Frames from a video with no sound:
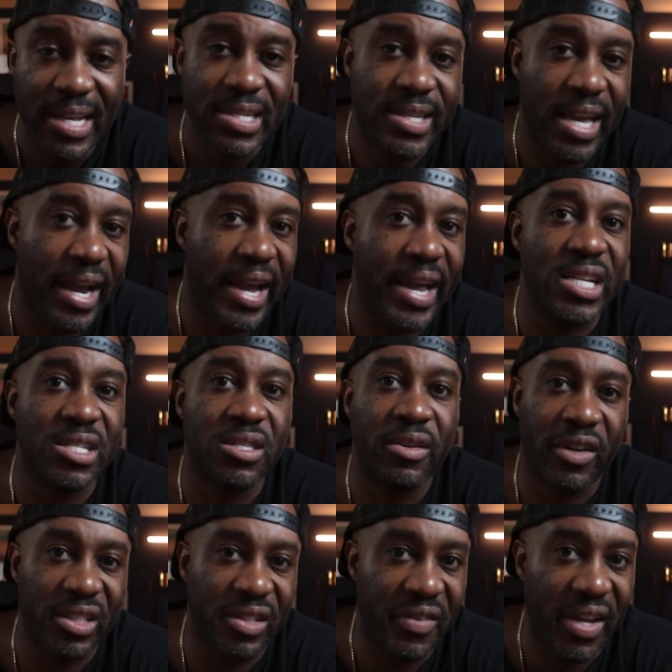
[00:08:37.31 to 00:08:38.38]
Second is
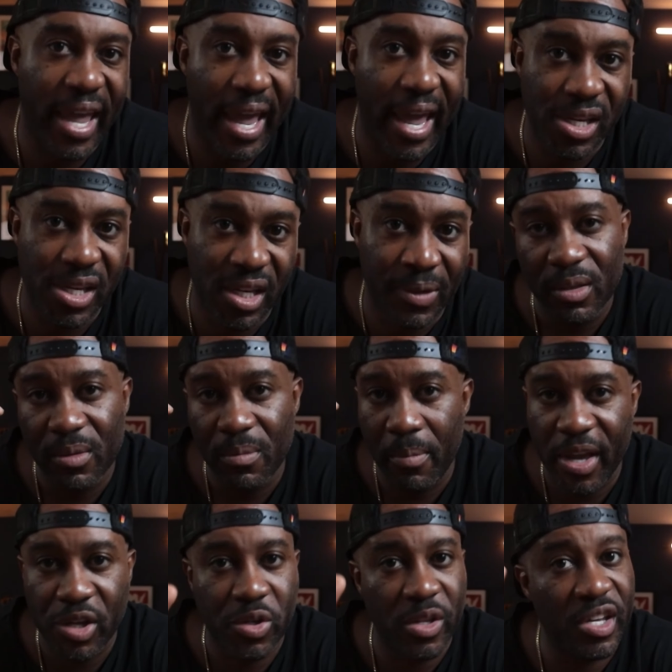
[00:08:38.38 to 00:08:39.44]
diversification.
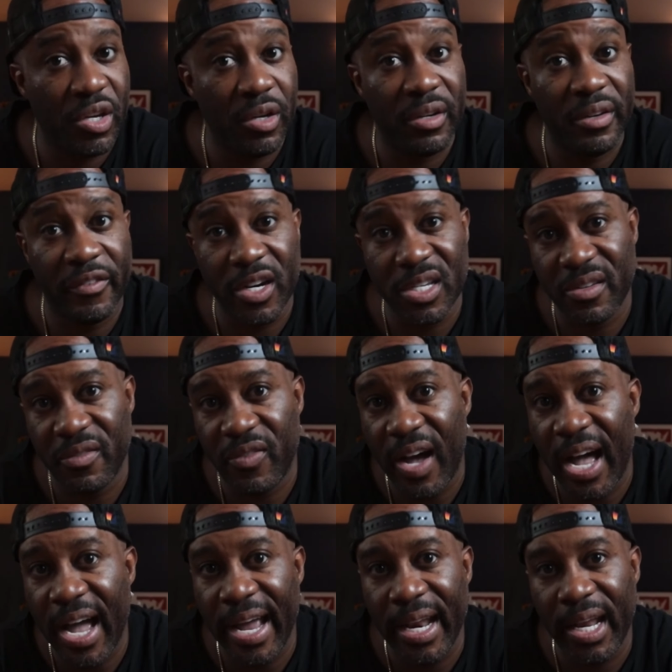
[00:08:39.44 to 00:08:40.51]
Make sure that you're
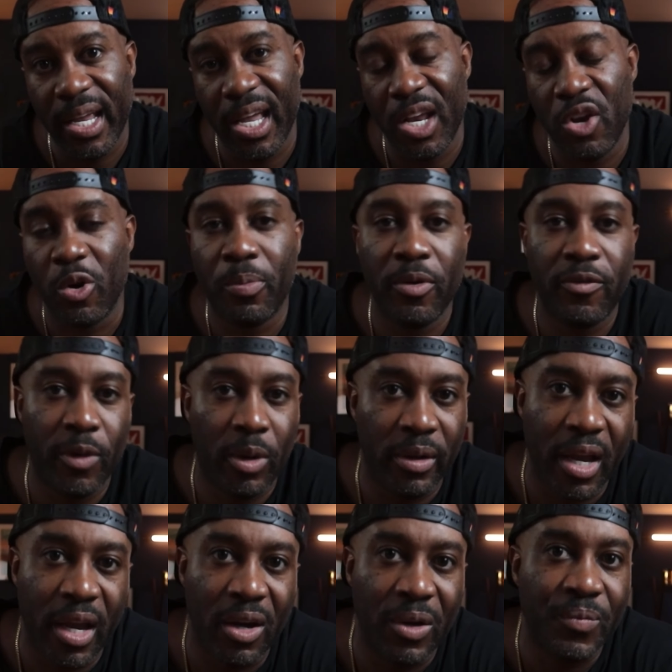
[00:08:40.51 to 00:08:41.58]
diversified in your
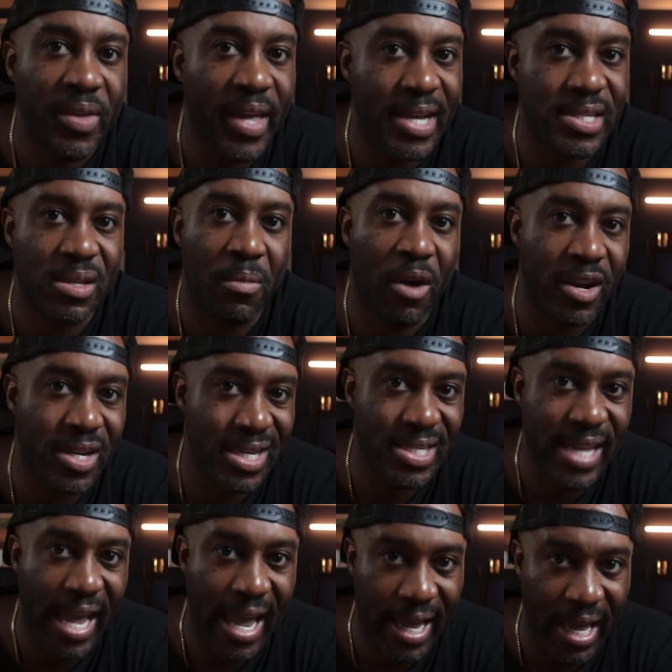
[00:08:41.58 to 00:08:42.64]
portfolio. Yes, the market is
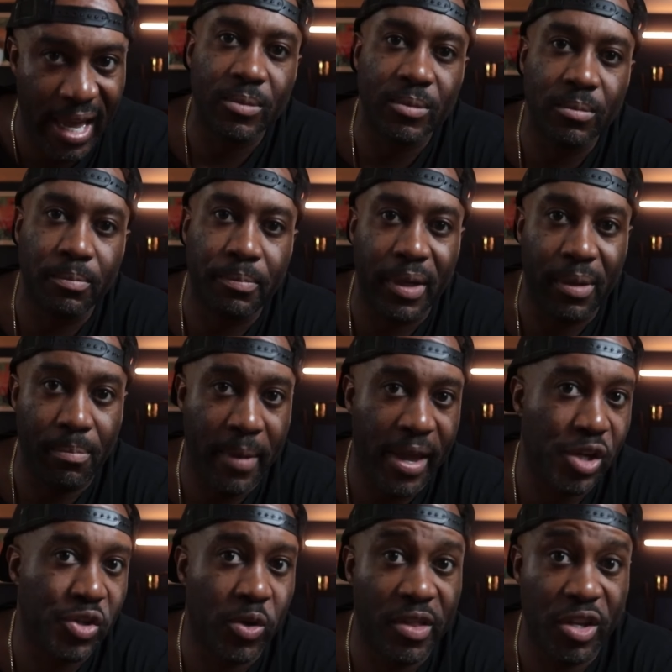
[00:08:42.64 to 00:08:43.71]
tanking, but
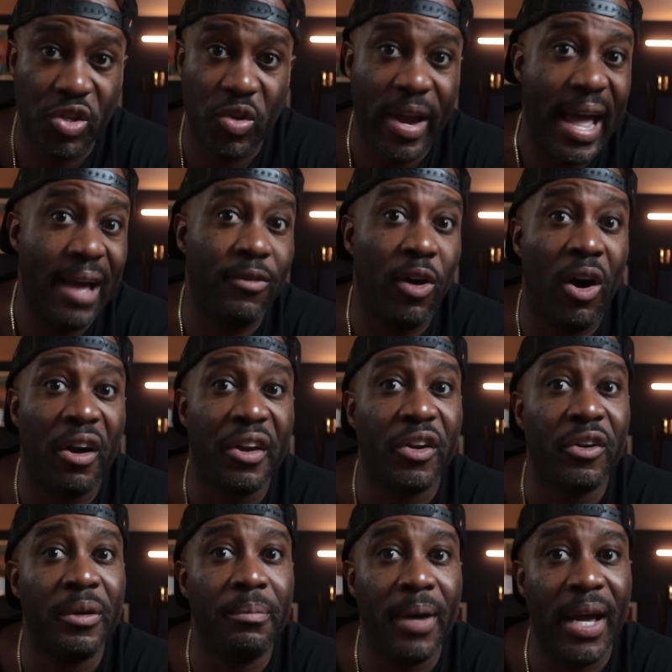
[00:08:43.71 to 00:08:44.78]
make sure that you don't have all
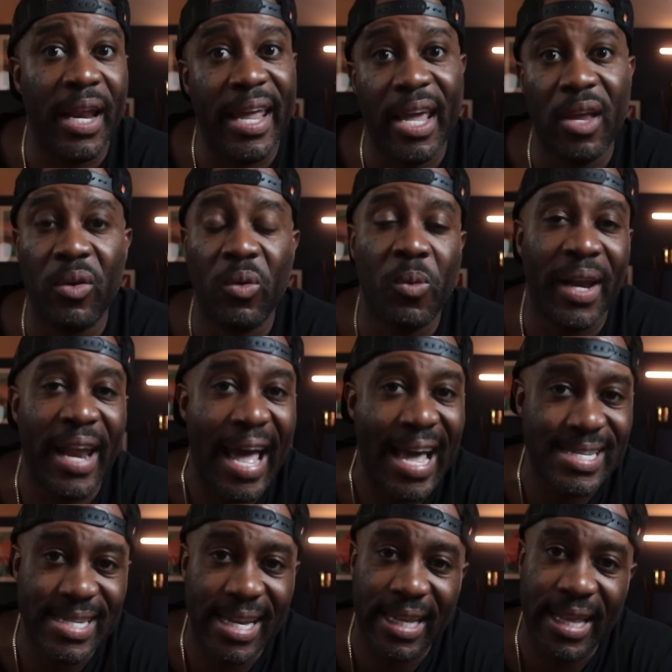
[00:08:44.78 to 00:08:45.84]
your money into one
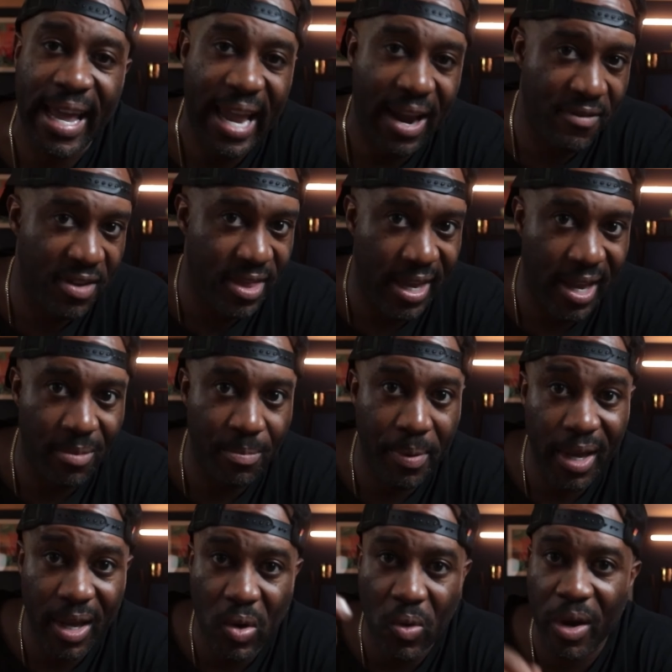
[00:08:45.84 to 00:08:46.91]
asset, like everything in
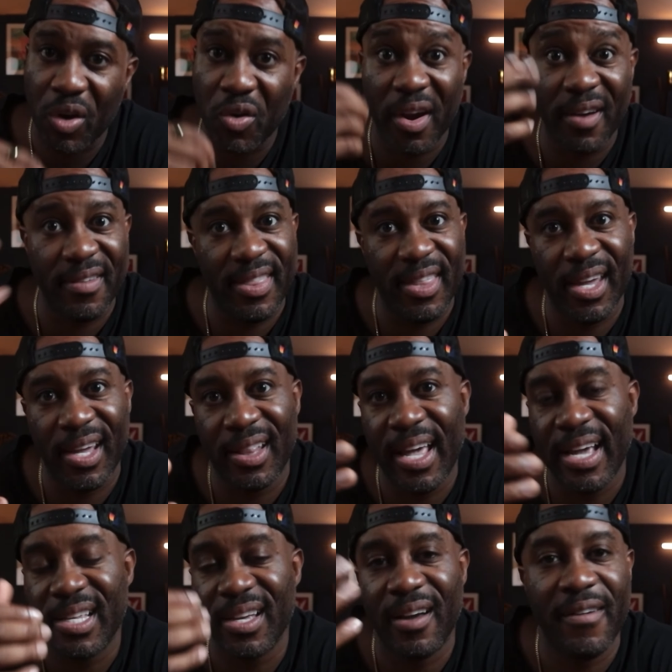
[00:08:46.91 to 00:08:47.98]
Bitcoin or everything in
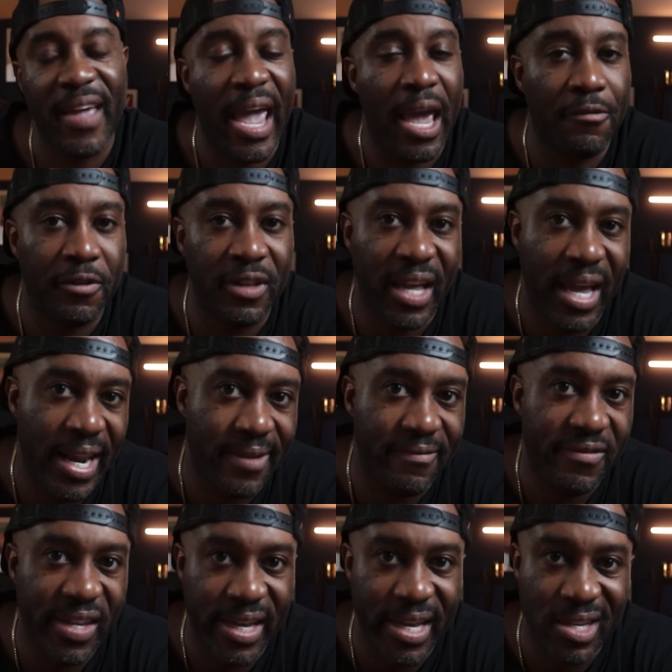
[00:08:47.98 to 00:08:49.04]
like a handful of
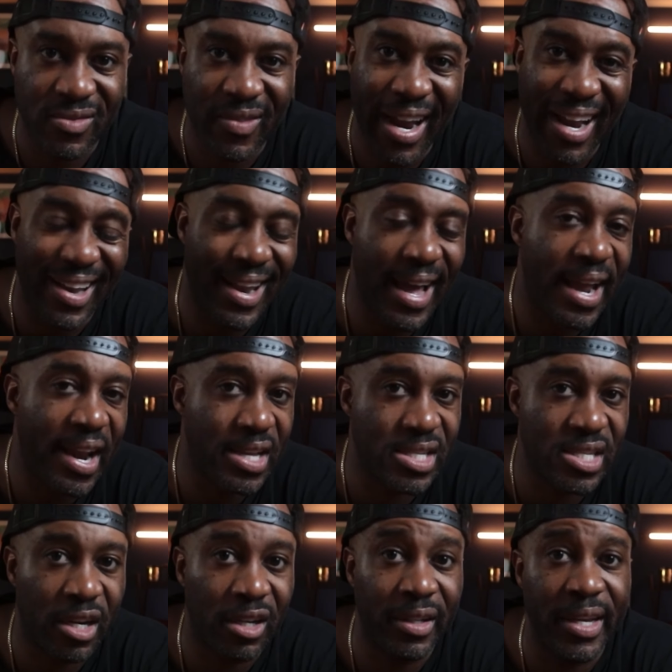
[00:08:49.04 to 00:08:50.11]
NFTs, right? Not
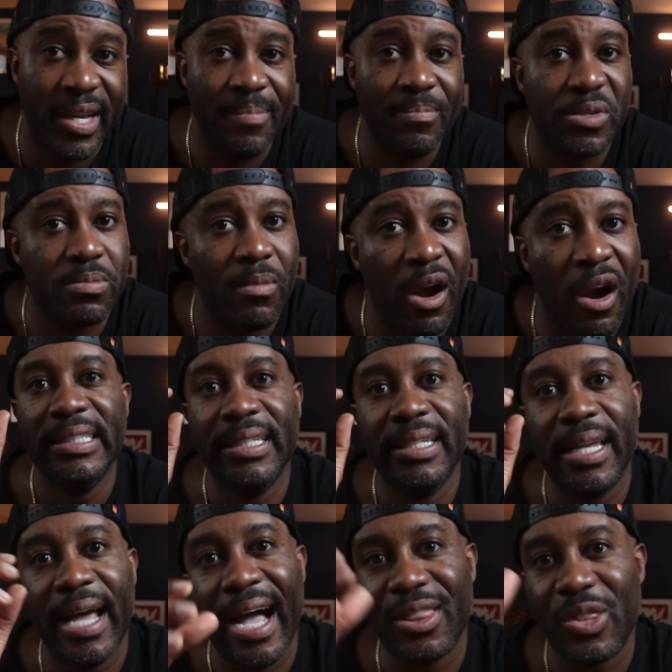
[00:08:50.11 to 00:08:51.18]
necessarily smart,
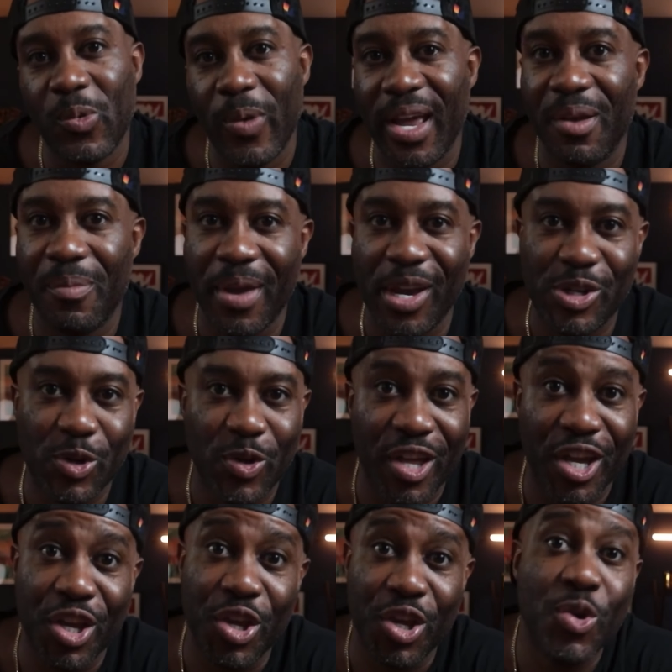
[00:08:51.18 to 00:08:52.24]
not the way to make sure that
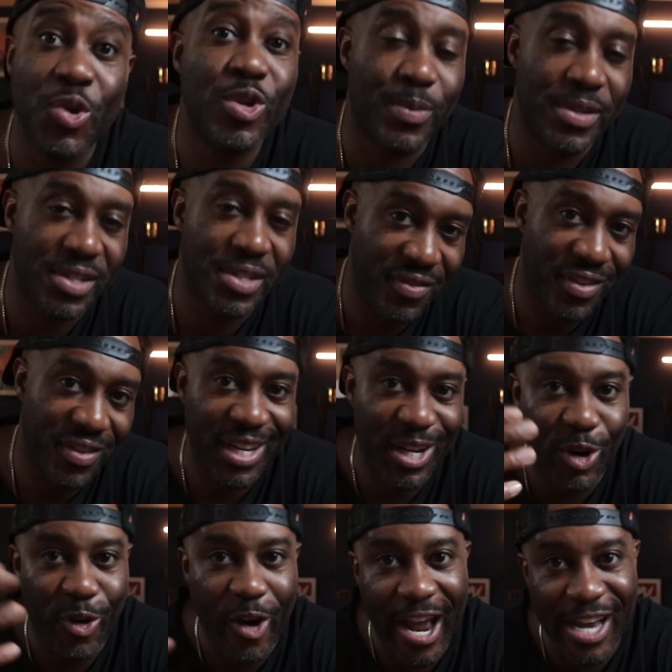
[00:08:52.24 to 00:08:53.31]
you specifically
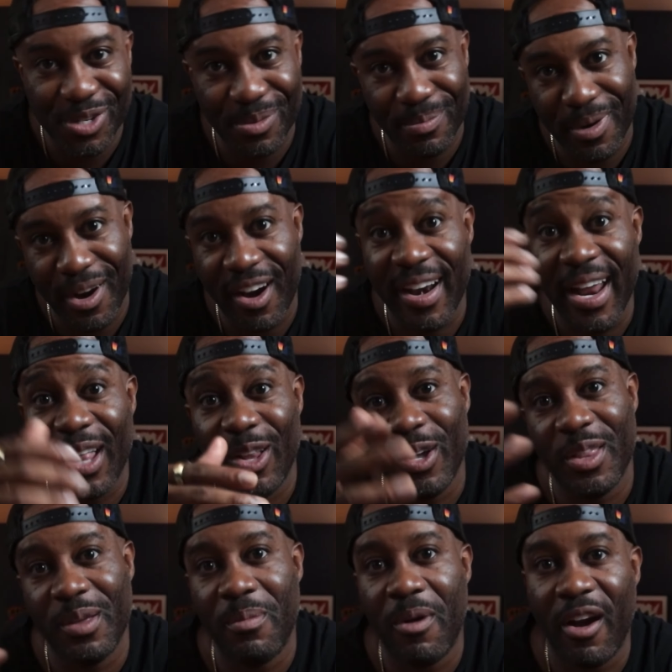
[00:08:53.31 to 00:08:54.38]
don't crash and burn, not
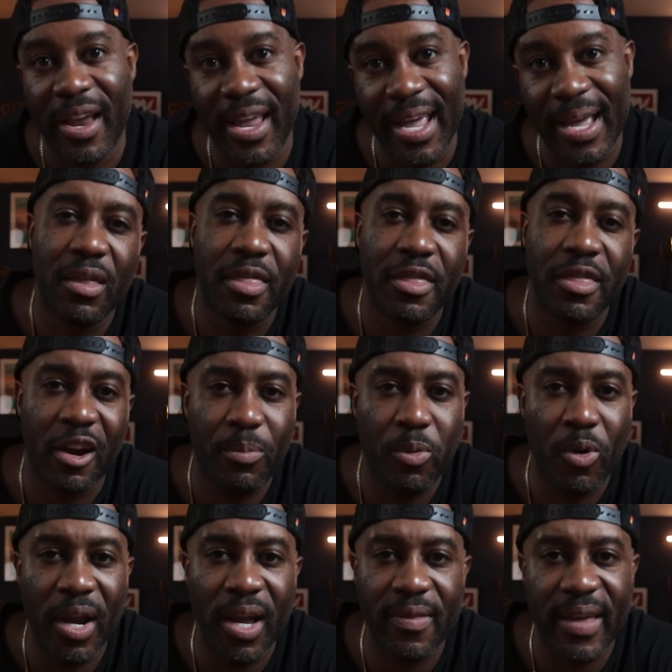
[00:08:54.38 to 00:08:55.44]
only the market. Third
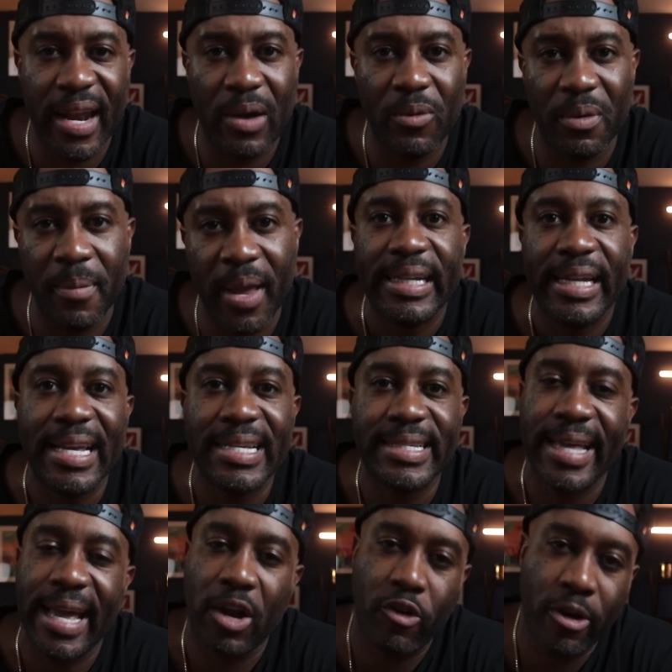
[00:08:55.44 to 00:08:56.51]
point that I would make is
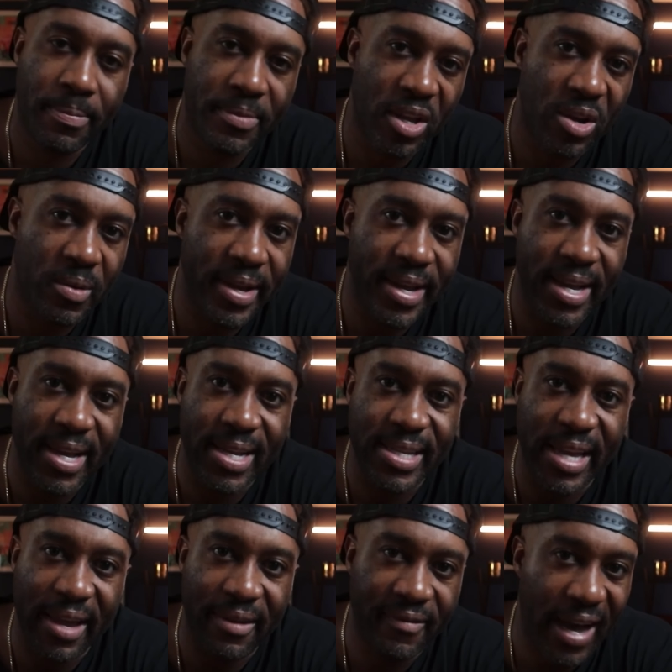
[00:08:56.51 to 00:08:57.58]
that crypto is
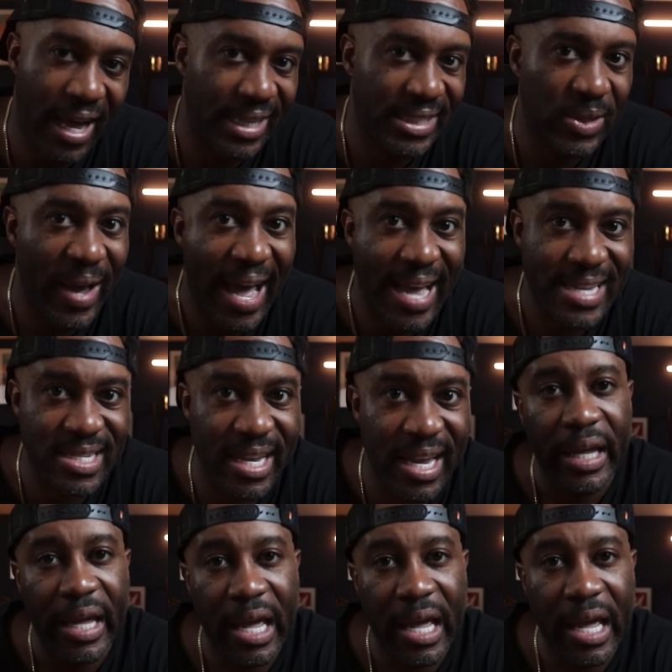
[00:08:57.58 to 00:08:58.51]
a volatile asset.